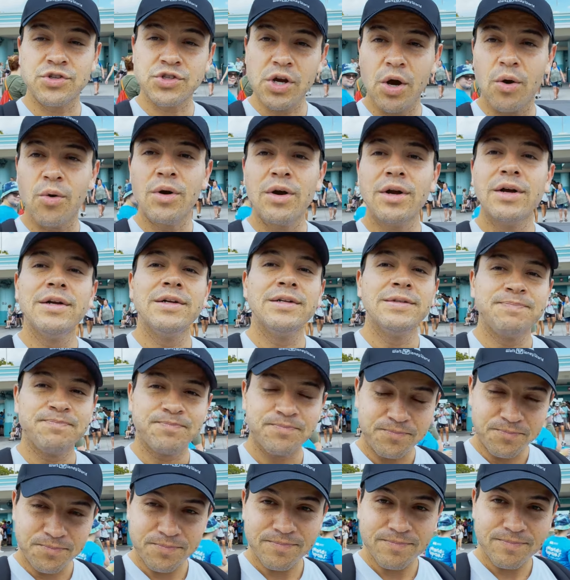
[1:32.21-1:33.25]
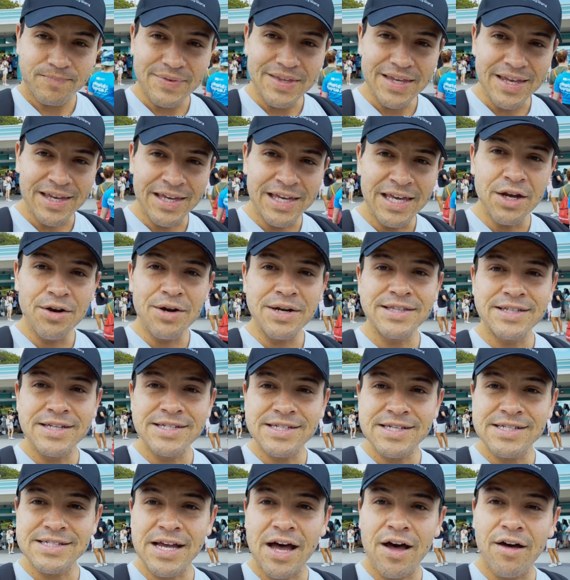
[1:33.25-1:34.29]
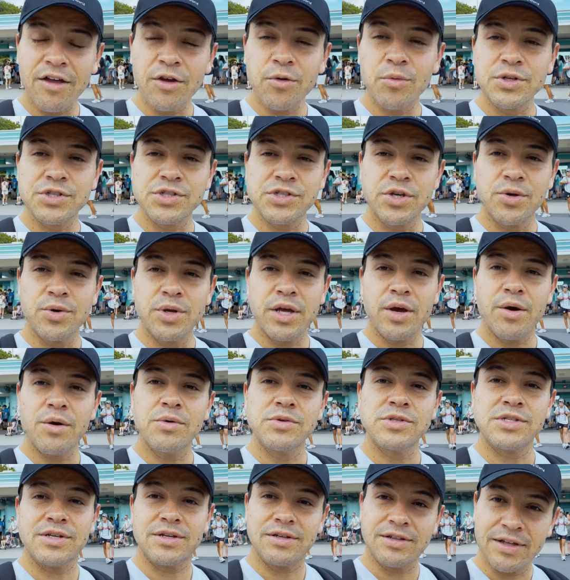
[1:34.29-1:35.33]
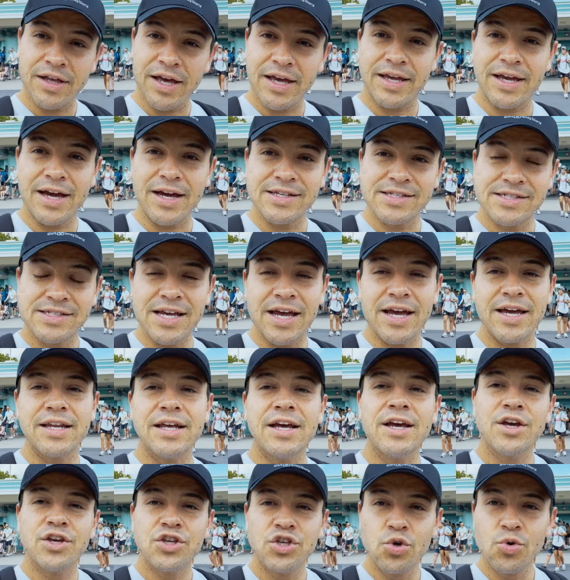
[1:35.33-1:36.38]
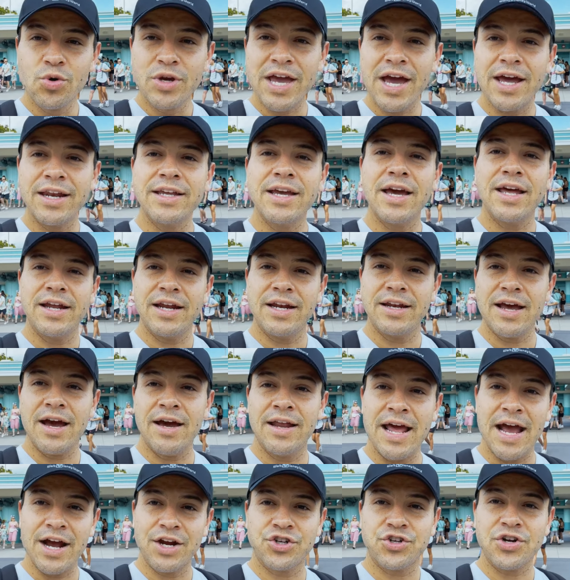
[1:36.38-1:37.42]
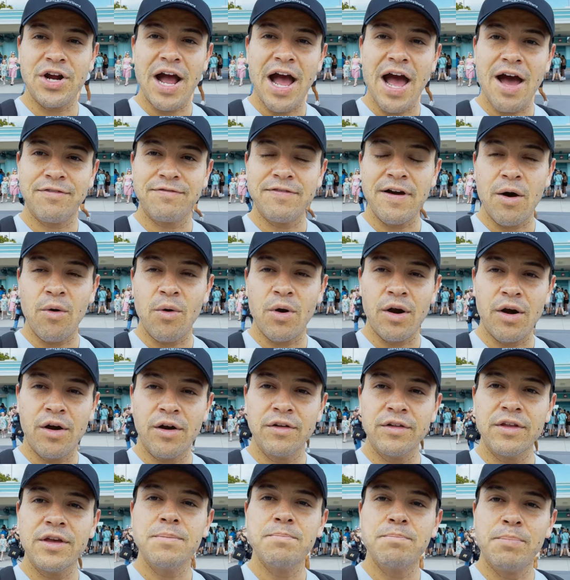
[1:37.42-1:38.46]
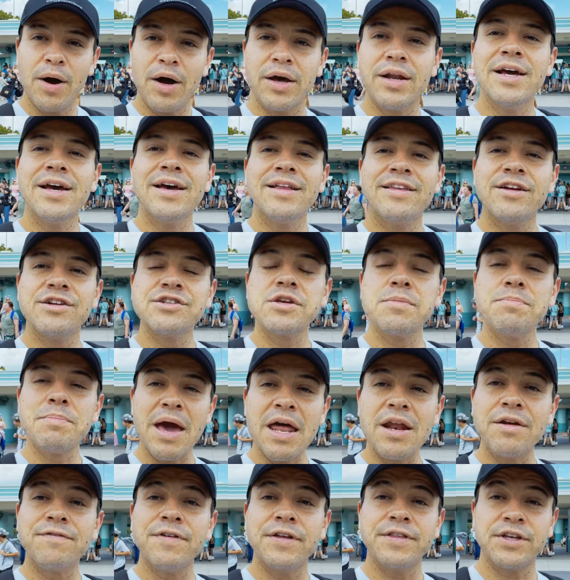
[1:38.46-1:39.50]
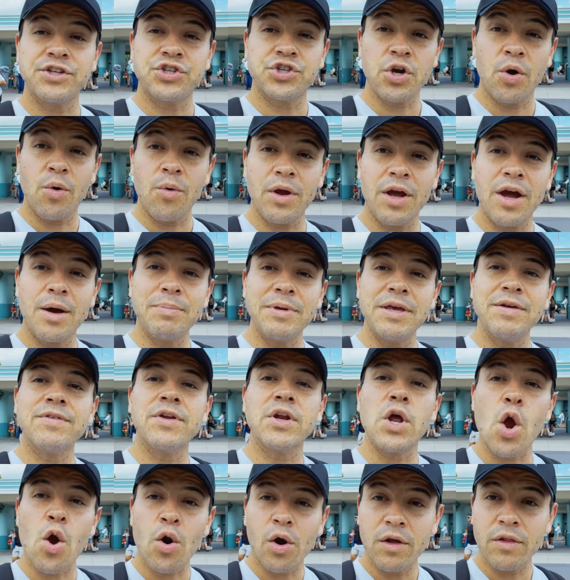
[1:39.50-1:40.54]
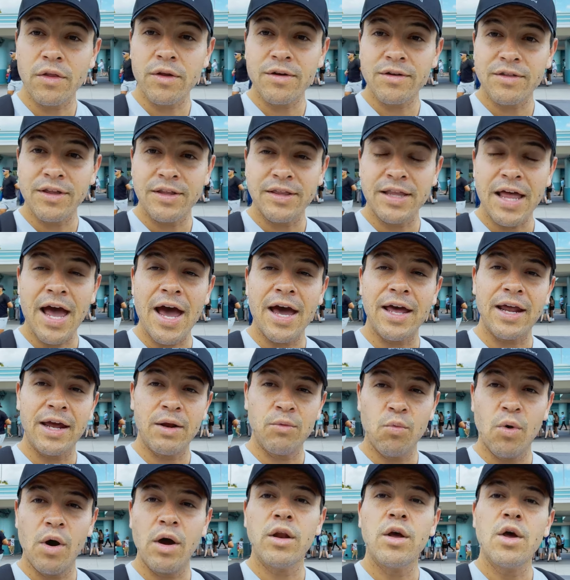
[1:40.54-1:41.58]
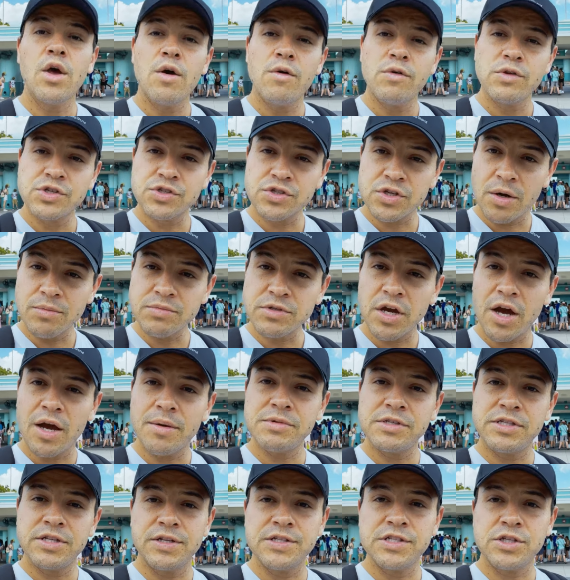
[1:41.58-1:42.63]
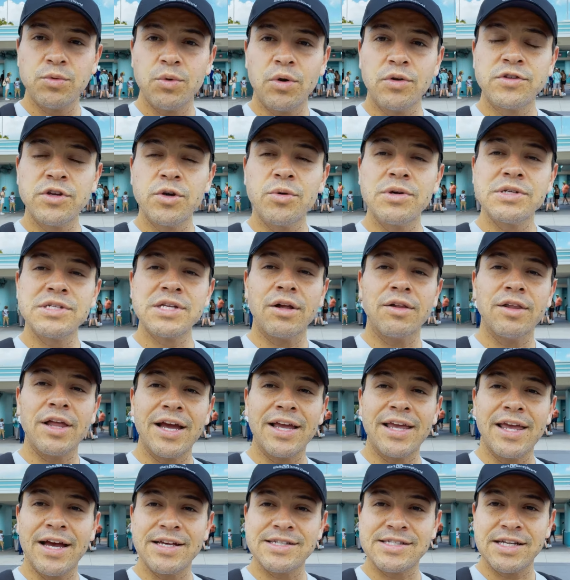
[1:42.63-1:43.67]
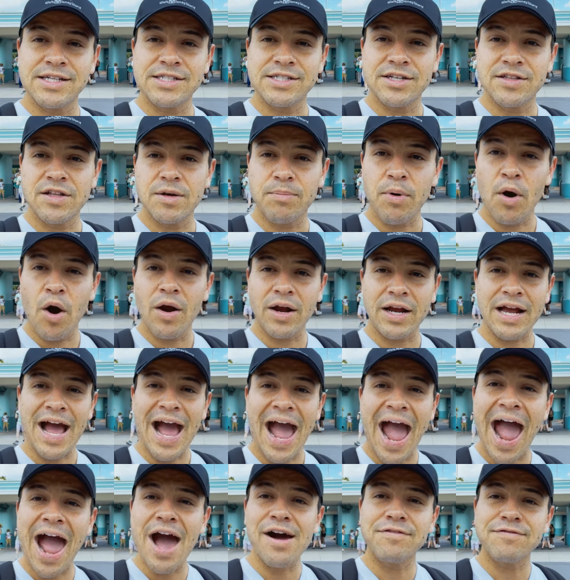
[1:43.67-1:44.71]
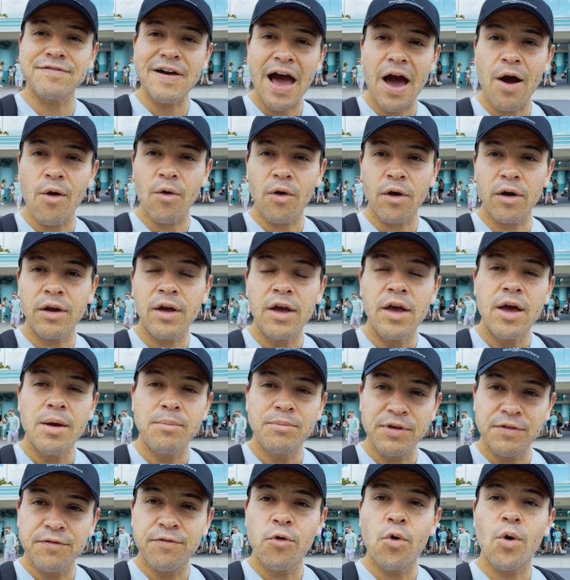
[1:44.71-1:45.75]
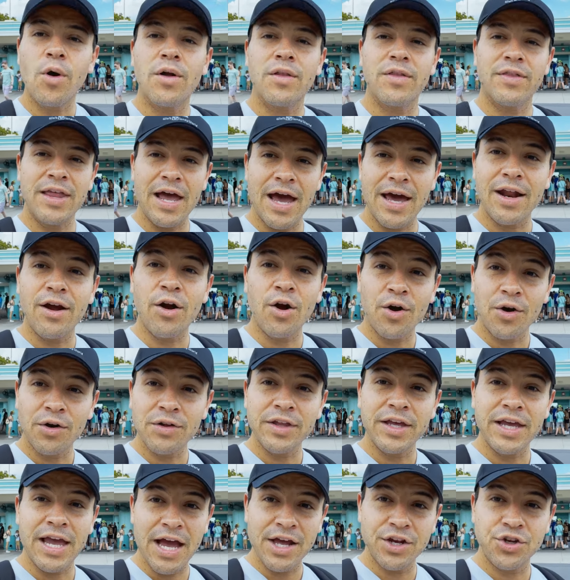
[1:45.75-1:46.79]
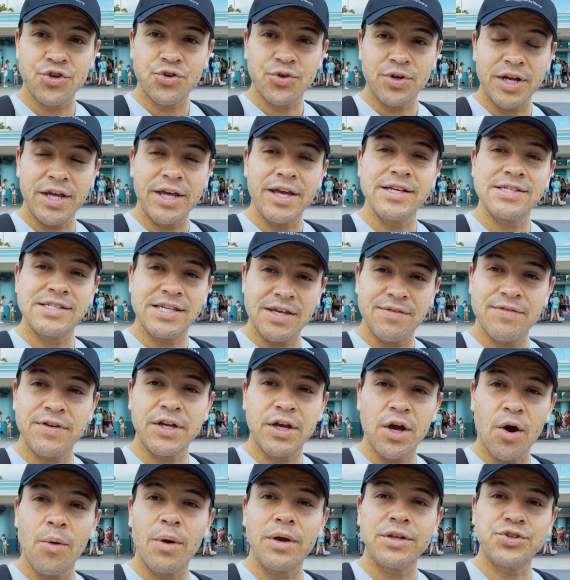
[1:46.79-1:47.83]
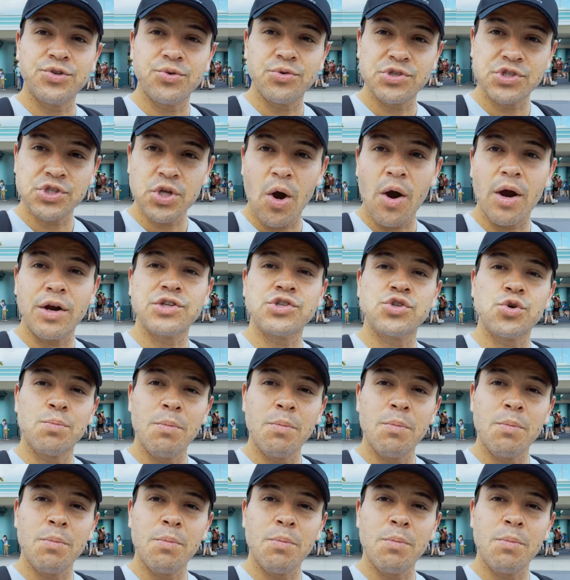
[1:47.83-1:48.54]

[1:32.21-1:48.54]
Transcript: So here at Disney's Hollywood Studios, like I said, you can get in an extra half hour early, but there's a benefit to showing up even earlier than that. And what sometimes Disney will do is they'll let guests into the park a half hour before that early entry is even going to start.